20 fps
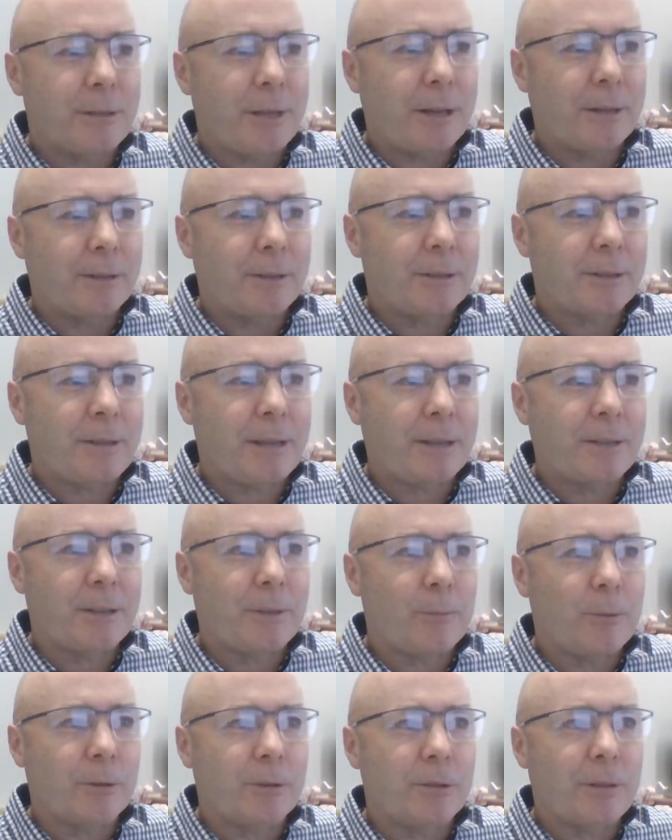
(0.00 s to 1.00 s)
start
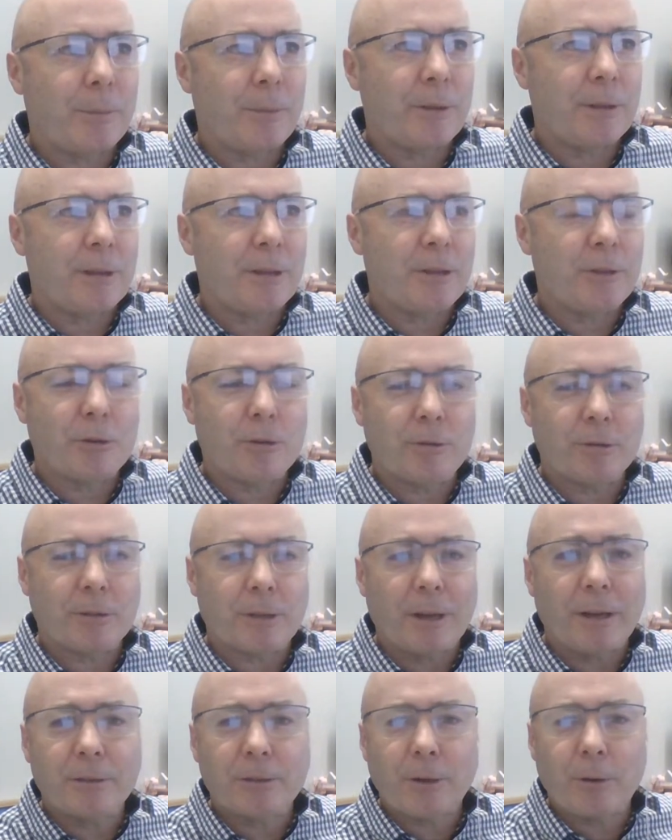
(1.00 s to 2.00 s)
discussing what some of the issues
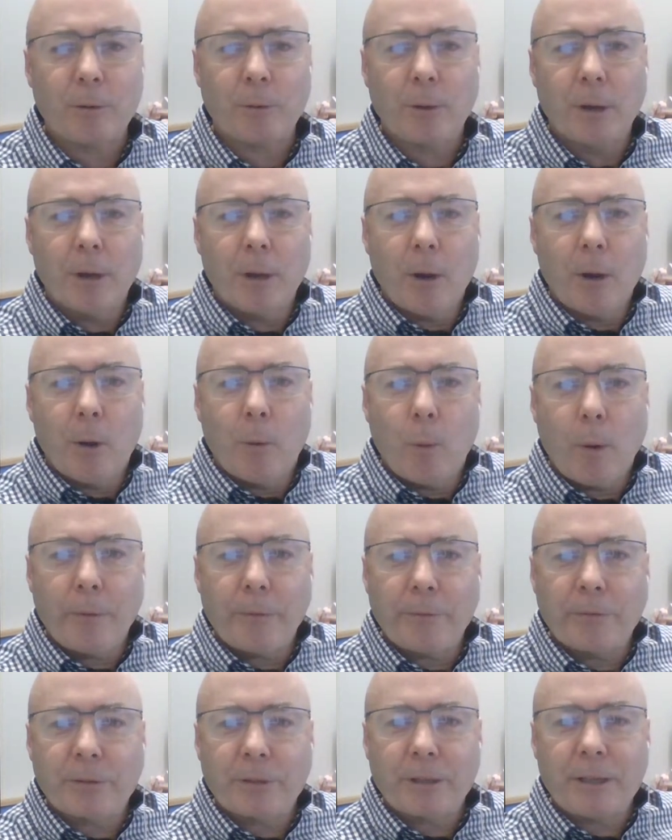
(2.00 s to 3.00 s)
are. So what
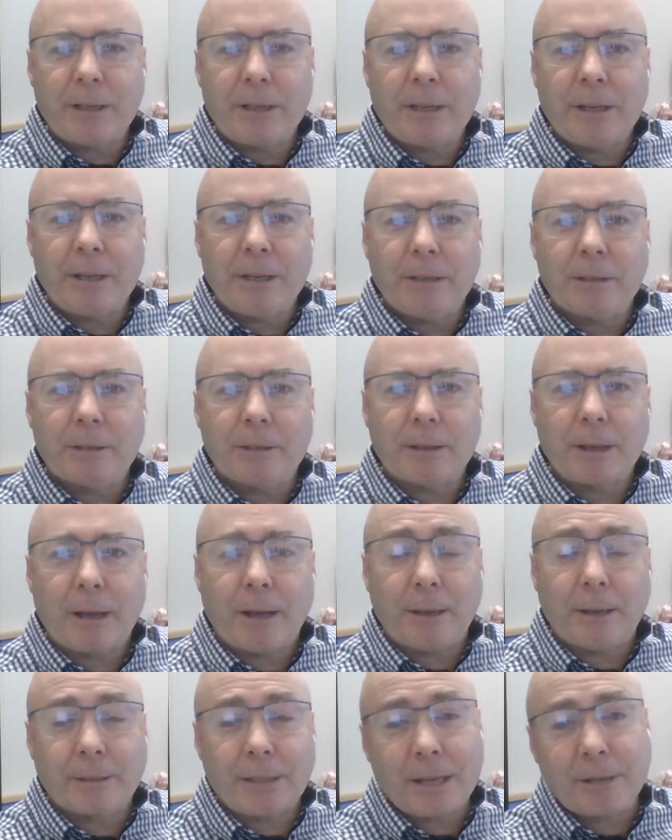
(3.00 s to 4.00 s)
we've seen is
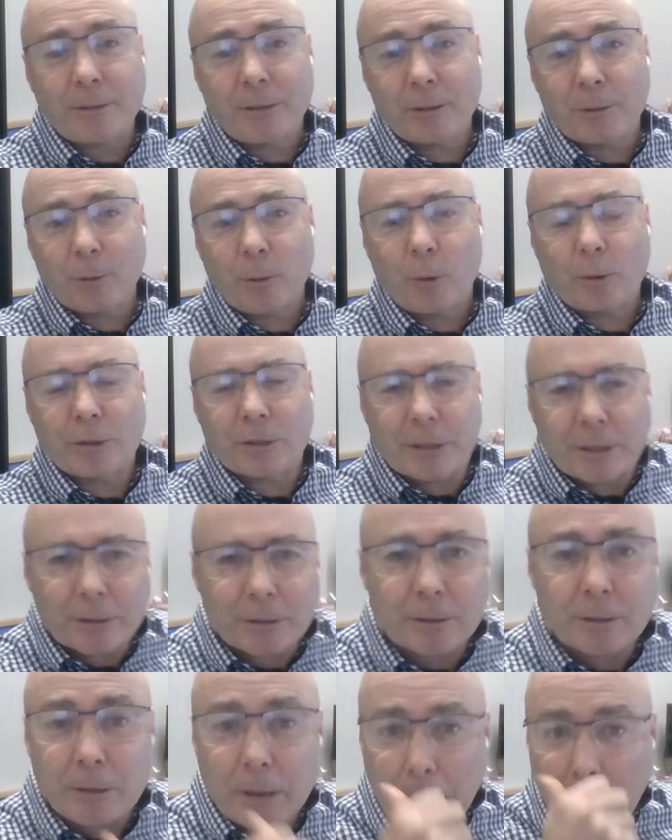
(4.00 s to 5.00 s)
Tesla's launched
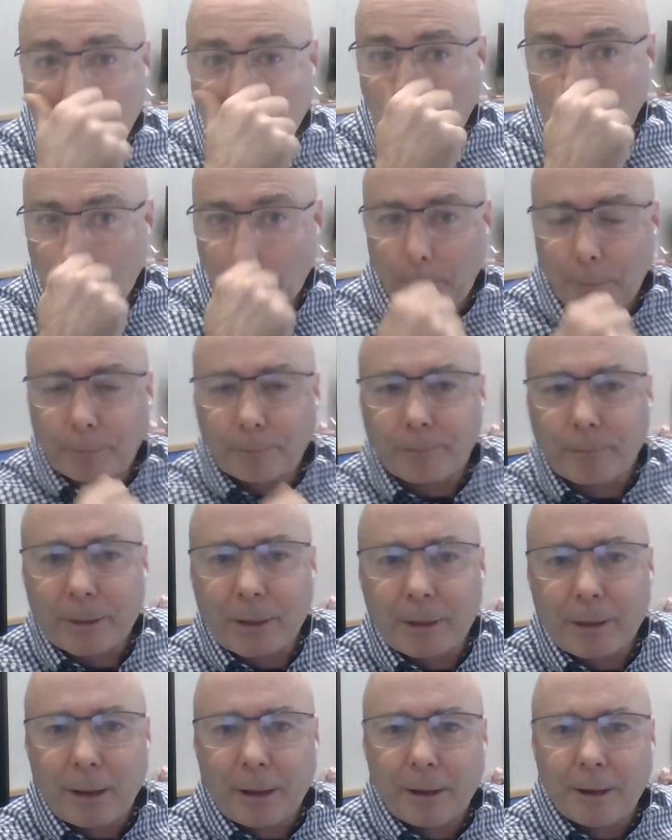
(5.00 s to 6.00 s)
its
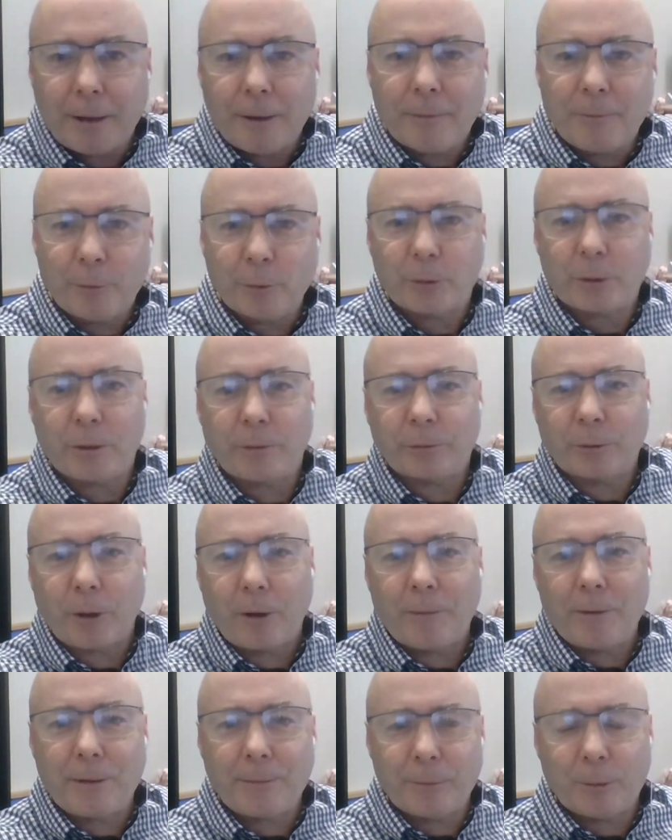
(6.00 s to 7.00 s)
full
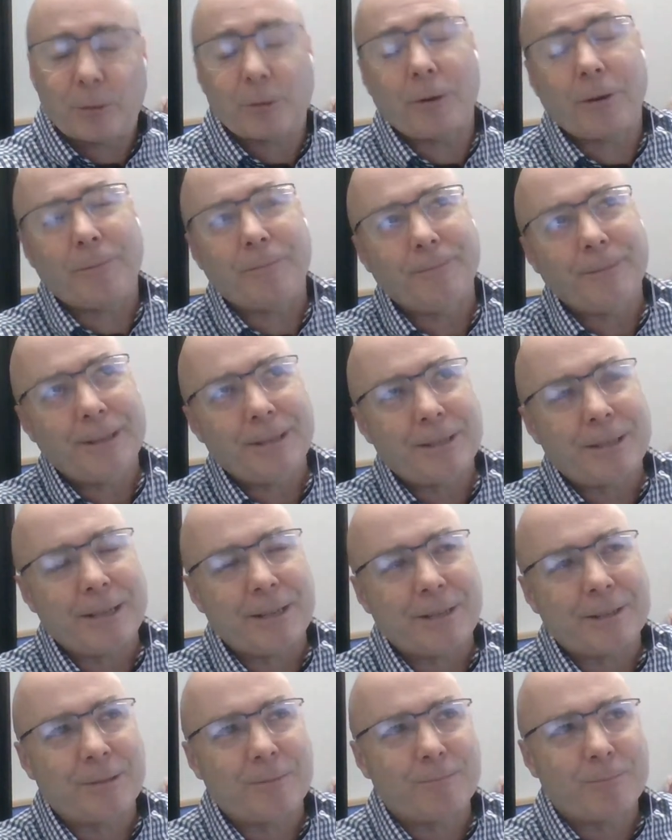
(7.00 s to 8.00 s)
self-driving,
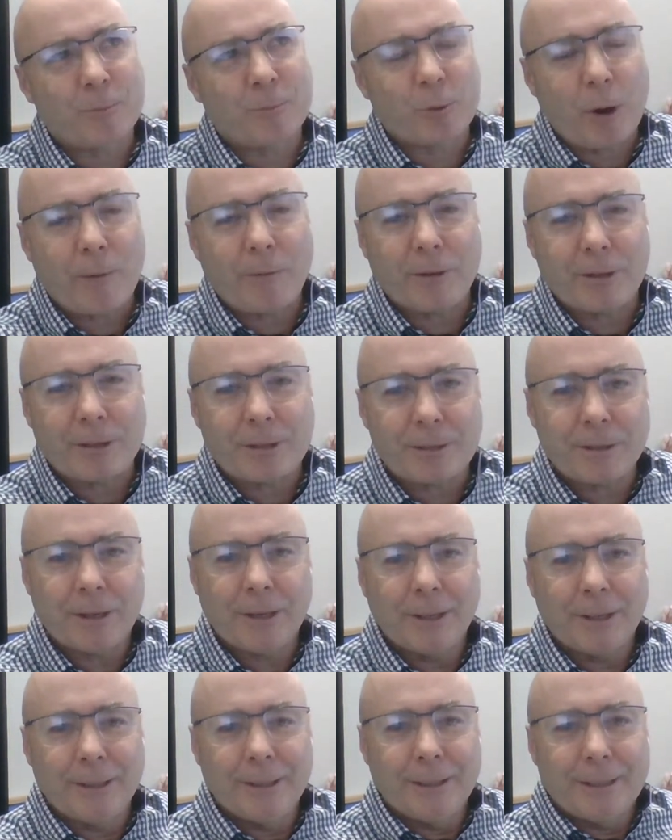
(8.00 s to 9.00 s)
it's driverless
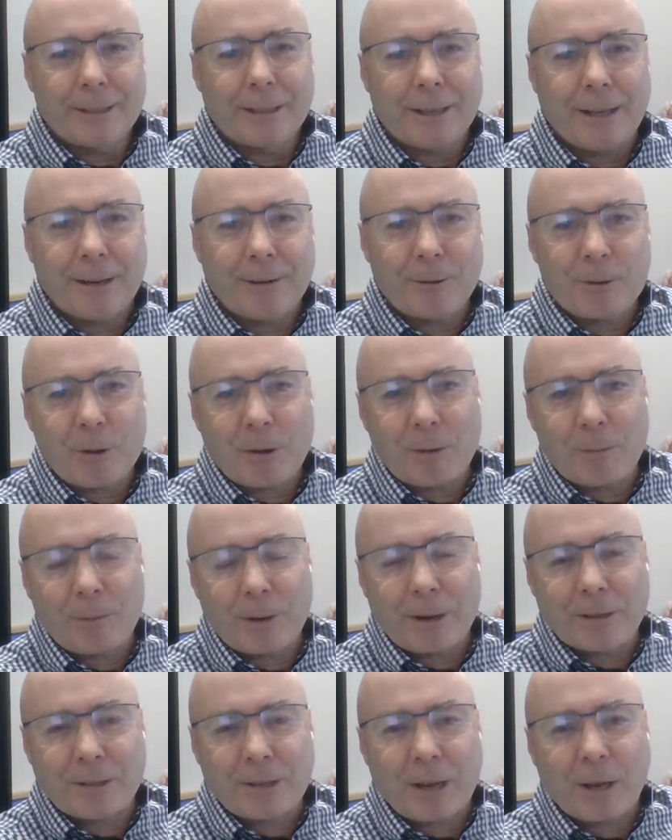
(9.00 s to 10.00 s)
car. And
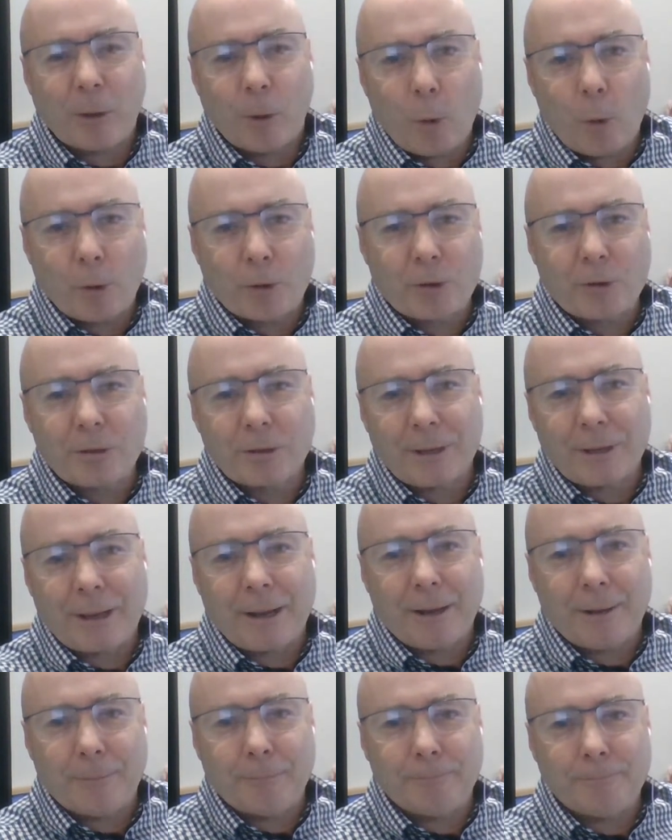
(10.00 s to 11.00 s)
when I say launched,
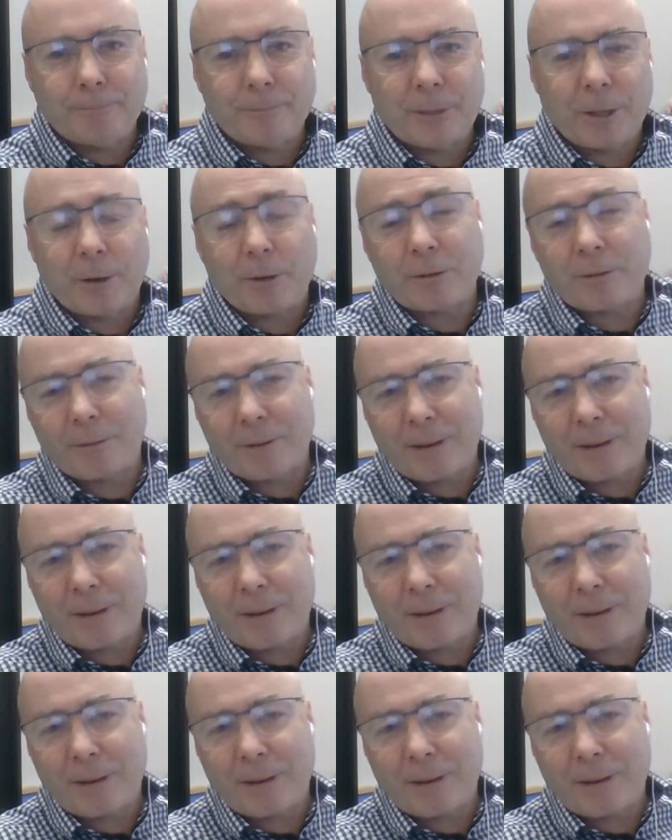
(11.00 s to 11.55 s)
it's